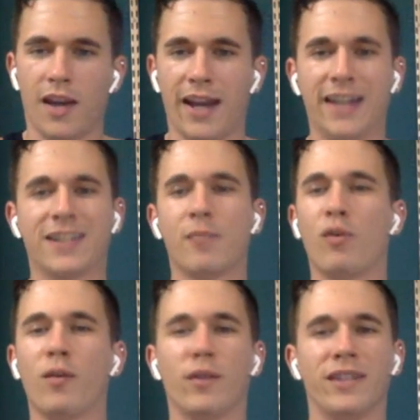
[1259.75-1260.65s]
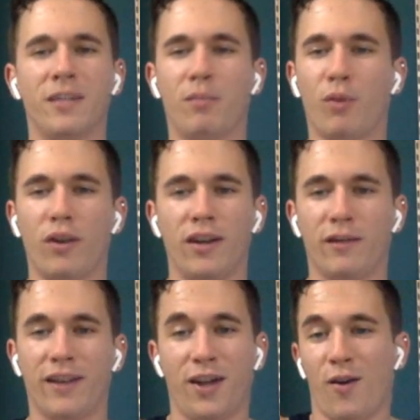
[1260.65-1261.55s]
I guess the boy wasn't important if
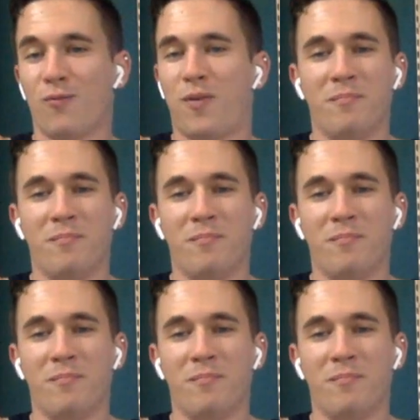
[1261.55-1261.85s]
I don't